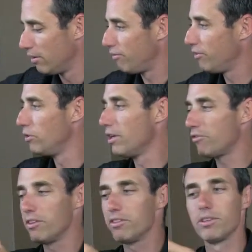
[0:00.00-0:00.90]
A few
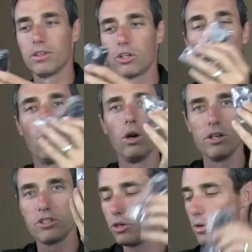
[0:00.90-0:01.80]
different
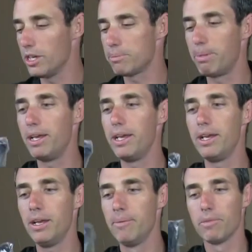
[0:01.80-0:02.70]
cords,
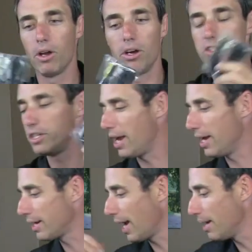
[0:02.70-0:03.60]
USB,
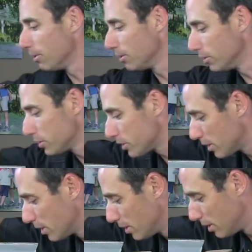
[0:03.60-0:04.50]
RCA
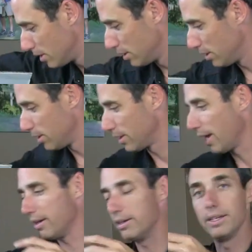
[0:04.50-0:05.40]
cables.
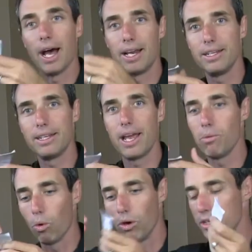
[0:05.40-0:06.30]
Again, 90-day
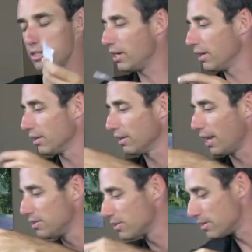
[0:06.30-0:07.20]
warranty on the
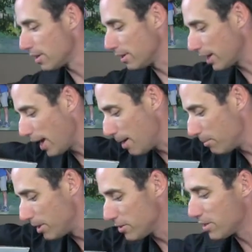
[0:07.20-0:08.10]
lenses and the
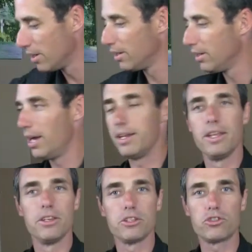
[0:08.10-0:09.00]
cameras, and
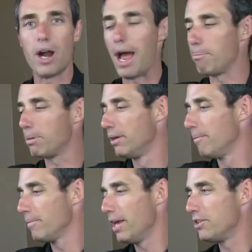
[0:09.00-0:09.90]
then the strap.
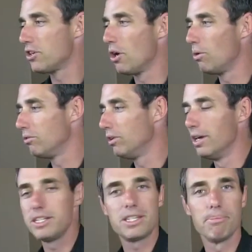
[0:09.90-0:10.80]
And so
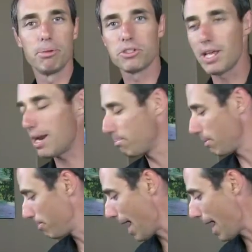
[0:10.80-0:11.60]
really simple setup and